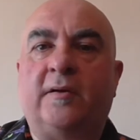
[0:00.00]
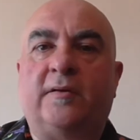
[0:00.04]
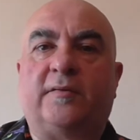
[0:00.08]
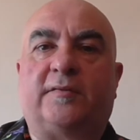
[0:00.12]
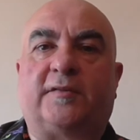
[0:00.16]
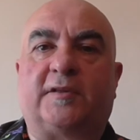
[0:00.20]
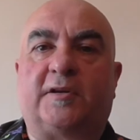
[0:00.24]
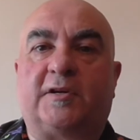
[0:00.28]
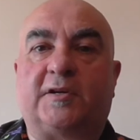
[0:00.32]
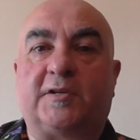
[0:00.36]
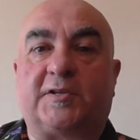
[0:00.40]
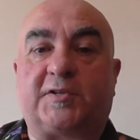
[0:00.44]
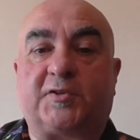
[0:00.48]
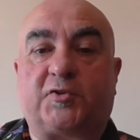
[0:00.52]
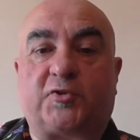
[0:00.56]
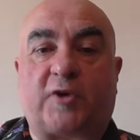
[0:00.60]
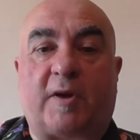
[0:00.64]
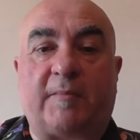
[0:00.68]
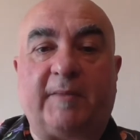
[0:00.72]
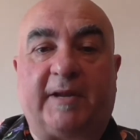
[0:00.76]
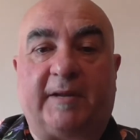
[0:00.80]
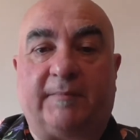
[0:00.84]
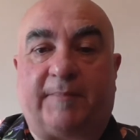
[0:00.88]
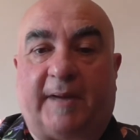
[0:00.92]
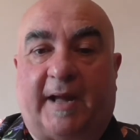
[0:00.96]
The
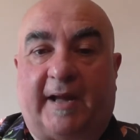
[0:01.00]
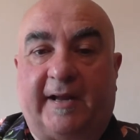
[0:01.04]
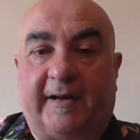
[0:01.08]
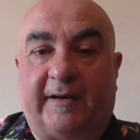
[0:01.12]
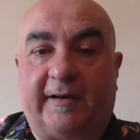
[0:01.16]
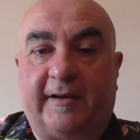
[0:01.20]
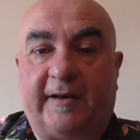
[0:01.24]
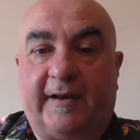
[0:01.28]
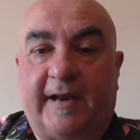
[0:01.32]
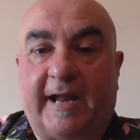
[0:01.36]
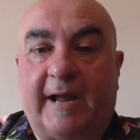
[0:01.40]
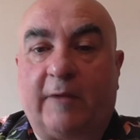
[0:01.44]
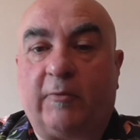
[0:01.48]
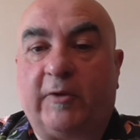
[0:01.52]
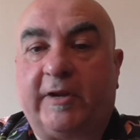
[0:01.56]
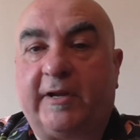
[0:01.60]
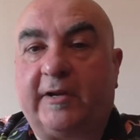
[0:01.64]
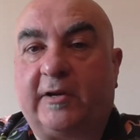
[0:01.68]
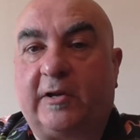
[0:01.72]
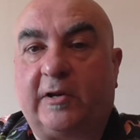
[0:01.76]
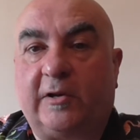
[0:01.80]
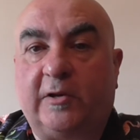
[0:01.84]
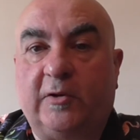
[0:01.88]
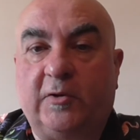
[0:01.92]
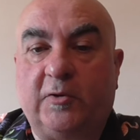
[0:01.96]
strumming pattern now
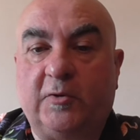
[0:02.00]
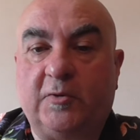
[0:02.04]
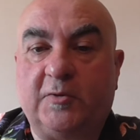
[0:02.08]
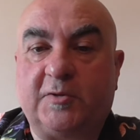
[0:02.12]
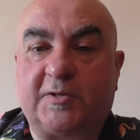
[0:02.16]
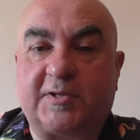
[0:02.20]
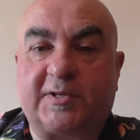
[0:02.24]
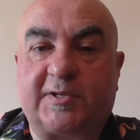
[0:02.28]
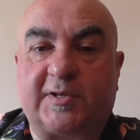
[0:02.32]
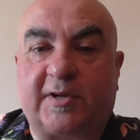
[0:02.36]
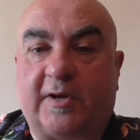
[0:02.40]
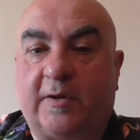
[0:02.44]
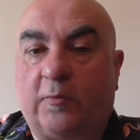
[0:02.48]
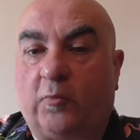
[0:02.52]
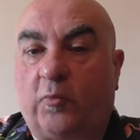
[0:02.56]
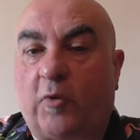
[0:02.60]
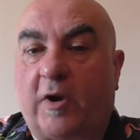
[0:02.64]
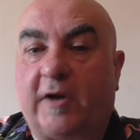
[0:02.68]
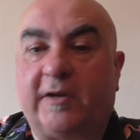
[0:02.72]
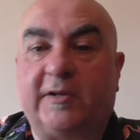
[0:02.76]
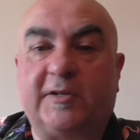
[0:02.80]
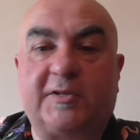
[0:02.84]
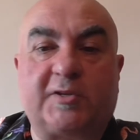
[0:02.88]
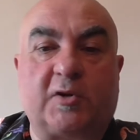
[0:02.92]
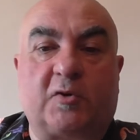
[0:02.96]
includes
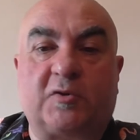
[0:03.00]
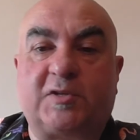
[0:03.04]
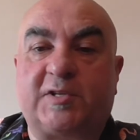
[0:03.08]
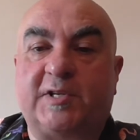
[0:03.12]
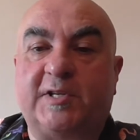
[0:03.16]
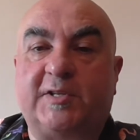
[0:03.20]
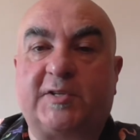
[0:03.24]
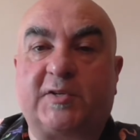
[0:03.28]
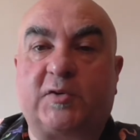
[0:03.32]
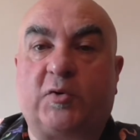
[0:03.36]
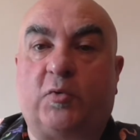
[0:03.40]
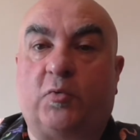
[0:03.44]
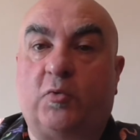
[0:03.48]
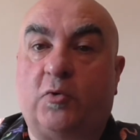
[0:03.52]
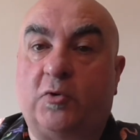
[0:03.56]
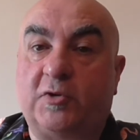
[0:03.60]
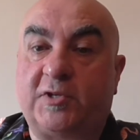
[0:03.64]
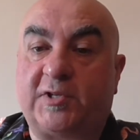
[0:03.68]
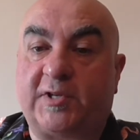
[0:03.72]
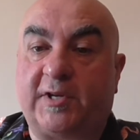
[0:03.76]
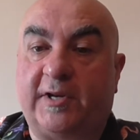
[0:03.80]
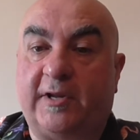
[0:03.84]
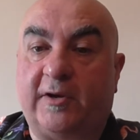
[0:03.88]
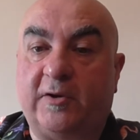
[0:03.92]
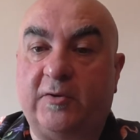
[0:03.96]
one dotted
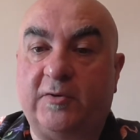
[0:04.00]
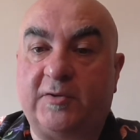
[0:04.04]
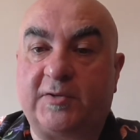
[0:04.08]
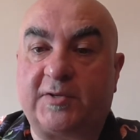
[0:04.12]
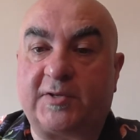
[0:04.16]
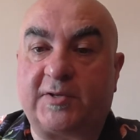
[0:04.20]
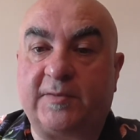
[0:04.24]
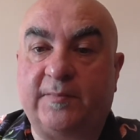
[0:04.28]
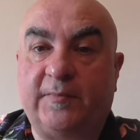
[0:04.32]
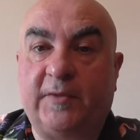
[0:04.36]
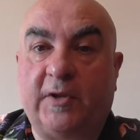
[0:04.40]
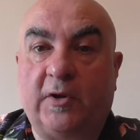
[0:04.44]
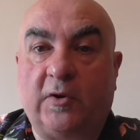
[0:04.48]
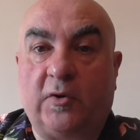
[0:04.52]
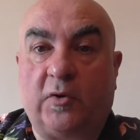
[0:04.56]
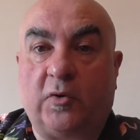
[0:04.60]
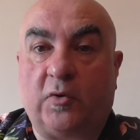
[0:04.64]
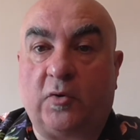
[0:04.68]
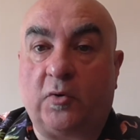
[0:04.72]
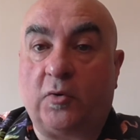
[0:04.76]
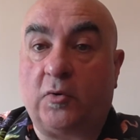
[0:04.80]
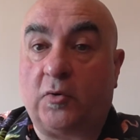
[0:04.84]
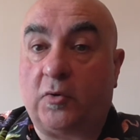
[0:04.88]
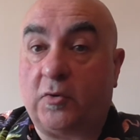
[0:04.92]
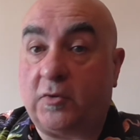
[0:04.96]
quarter note
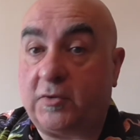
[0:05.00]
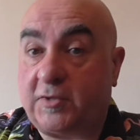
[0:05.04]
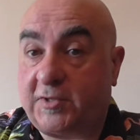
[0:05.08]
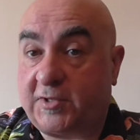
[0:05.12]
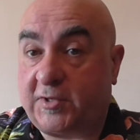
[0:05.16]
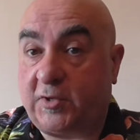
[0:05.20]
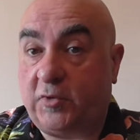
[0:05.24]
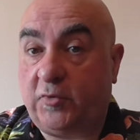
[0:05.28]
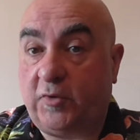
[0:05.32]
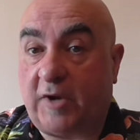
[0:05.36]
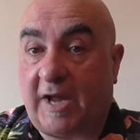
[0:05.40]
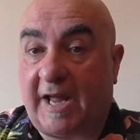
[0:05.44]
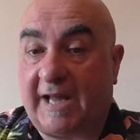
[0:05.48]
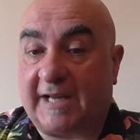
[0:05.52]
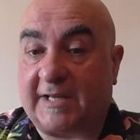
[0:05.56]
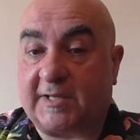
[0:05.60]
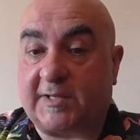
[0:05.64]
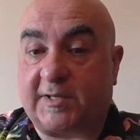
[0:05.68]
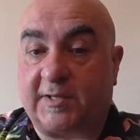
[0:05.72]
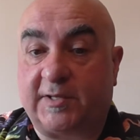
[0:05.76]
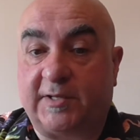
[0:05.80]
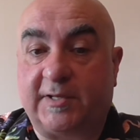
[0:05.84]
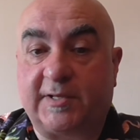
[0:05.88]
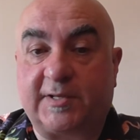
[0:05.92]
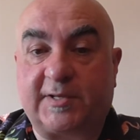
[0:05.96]
or 2
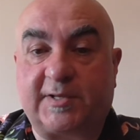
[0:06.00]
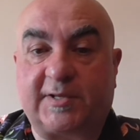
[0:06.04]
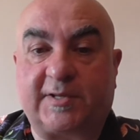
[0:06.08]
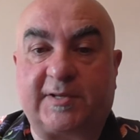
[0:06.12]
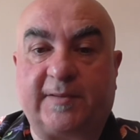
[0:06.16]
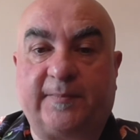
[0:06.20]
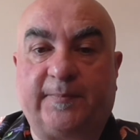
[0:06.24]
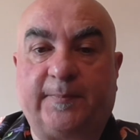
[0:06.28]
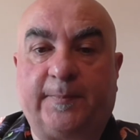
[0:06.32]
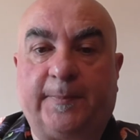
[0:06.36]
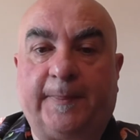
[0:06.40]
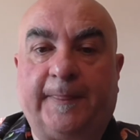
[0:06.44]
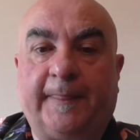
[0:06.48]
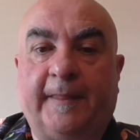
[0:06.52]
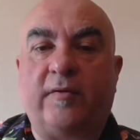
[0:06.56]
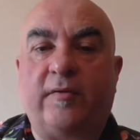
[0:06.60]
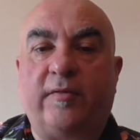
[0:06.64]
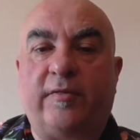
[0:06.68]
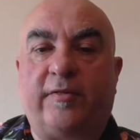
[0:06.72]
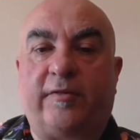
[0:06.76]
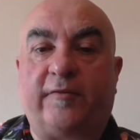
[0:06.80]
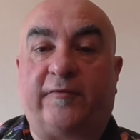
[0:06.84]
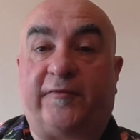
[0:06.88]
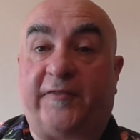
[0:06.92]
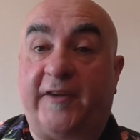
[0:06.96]
accents.
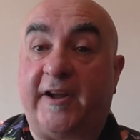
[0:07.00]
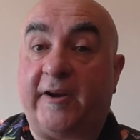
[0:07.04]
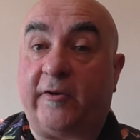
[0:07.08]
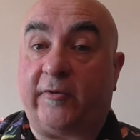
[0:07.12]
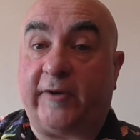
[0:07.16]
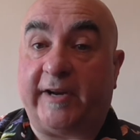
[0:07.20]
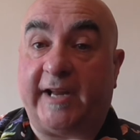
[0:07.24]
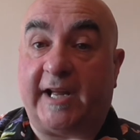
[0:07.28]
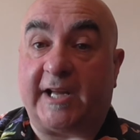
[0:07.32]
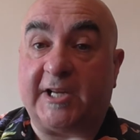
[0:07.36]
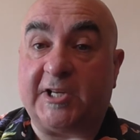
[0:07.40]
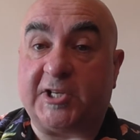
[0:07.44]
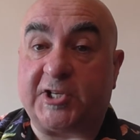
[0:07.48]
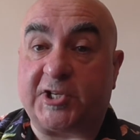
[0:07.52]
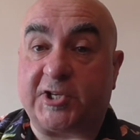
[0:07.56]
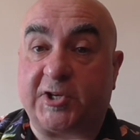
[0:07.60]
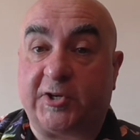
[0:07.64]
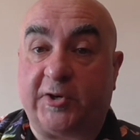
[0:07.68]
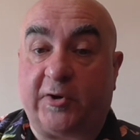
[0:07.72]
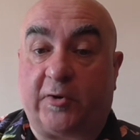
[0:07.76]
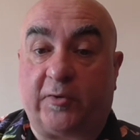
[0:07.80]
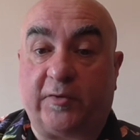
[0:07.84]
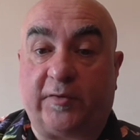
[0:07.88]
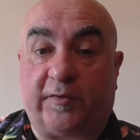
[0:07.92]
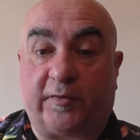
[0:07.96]
The
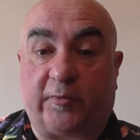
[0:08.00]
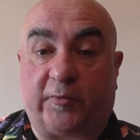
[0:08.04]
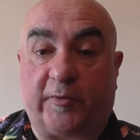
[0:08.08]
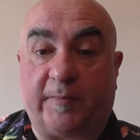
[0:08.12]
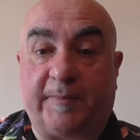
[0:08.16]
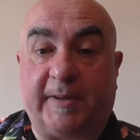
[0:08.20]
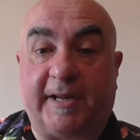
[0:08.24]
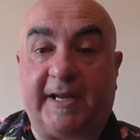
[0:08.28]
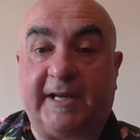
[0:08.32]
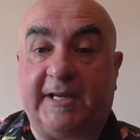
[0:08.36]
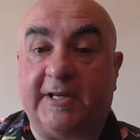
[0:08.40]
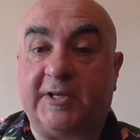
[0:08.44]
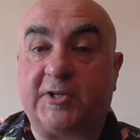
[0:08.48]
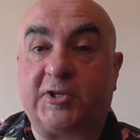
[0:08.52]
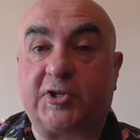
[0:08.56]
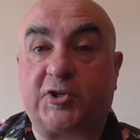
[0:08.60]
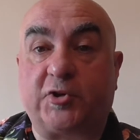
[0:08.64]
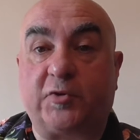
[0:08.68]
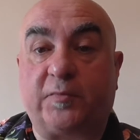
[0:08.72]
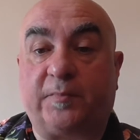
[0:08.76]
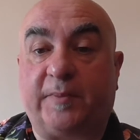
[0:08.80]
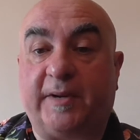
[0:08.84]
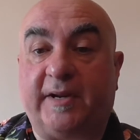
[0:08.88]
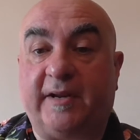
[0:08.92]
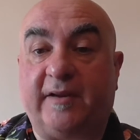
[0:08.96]
variation on the repeat
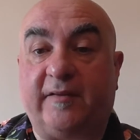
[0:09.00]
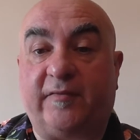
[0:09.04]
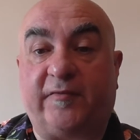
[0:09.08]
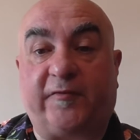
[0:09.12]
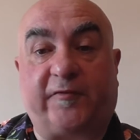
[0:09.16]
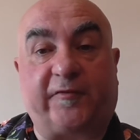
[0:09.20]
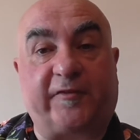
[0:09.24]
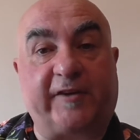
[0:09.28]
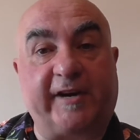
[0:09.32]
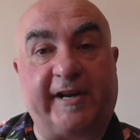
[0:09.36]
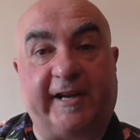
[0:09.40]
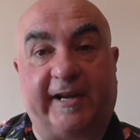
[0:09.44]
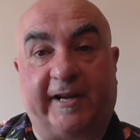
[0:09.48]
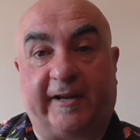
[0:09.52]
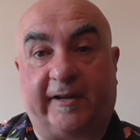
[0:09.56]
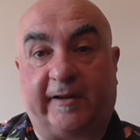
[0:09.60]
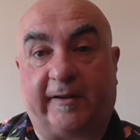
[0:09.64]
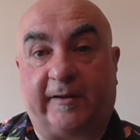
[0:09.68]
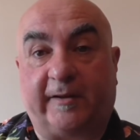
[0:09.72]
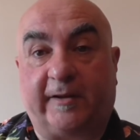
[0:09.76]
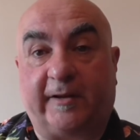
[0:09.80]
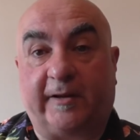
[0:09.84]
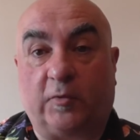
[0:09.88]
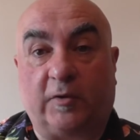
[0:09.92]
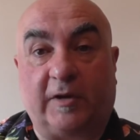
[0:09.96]
should be
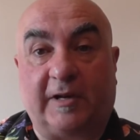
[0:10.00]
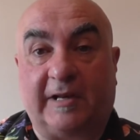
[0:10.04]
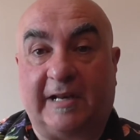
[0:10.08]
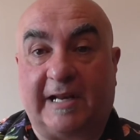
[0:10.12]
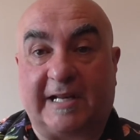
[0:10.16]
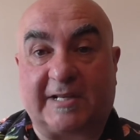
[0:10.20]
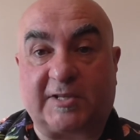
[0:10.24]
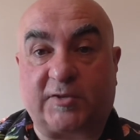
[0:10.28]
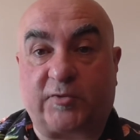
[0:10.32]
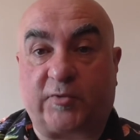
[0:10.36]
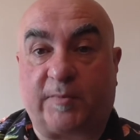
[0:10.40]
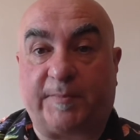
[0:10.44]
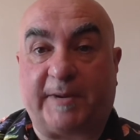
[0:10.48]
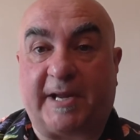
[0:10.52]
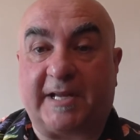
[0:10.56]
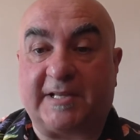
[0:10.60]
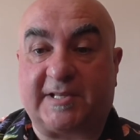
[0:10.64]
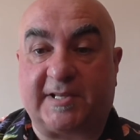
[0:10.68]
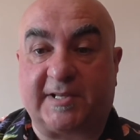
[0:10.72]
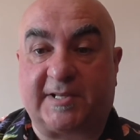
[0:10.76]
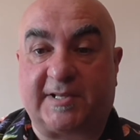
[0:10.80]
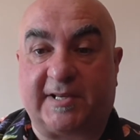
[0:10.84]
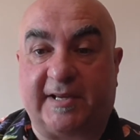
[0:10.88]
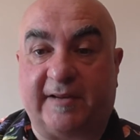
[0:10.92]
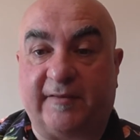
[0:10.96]
freer or less
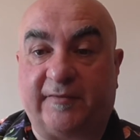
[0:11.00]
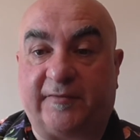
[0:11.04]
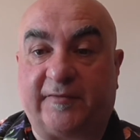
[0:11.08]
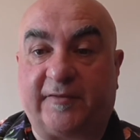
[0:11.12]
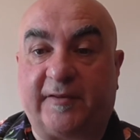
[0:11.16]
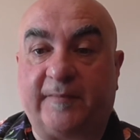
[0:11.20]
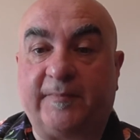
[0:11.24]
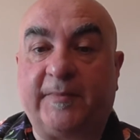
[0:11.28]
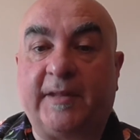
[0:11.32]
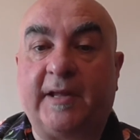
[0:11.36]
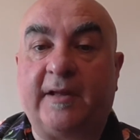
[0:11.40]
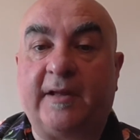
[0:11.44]
repetitive.